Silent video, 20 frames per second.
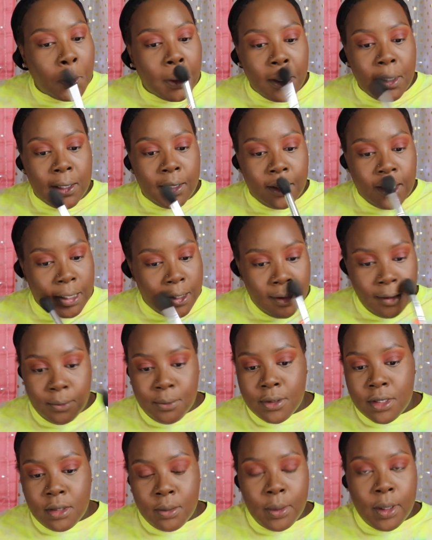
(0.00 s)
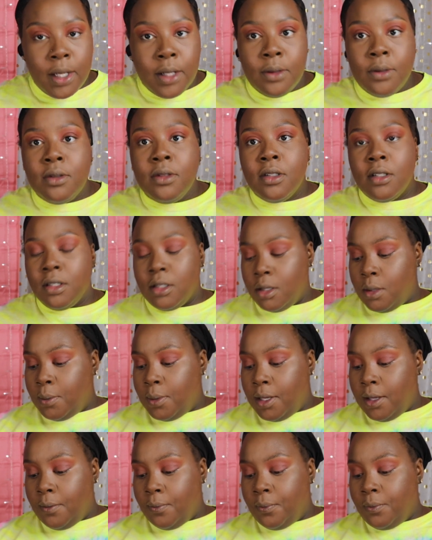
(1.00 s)
Hit the cupid's bow a little
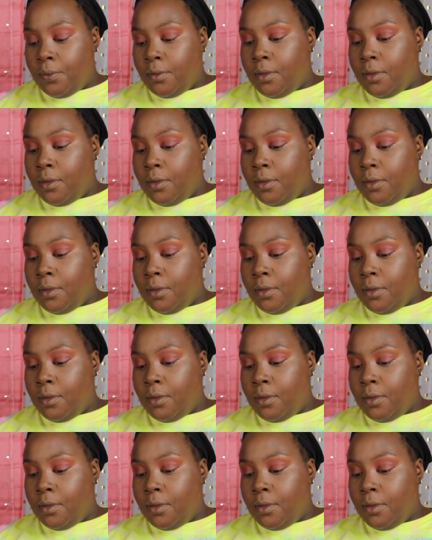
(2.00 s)
bit,